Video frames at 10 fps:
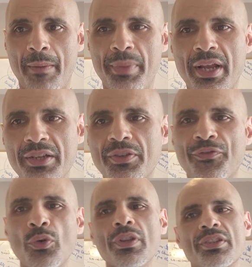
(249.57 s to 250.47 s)
Because the
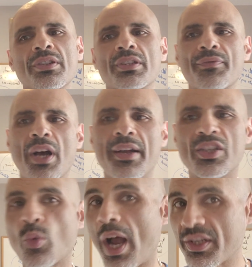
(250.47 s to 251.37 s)
foolishness of God
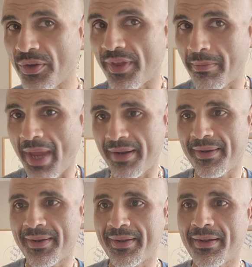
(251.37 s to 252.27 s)
is wiser than men,
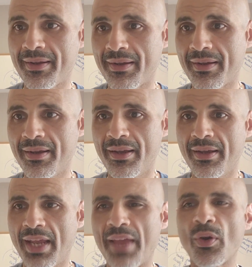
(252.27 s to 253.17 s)

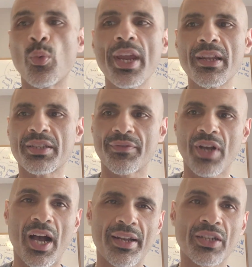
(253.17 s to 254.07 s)
and the weakness of
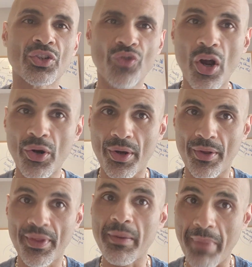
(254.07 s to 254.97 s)
God is stronger
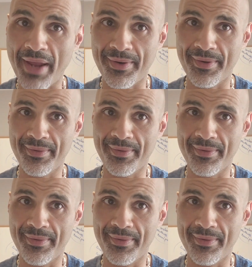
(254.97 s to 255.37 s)
than men.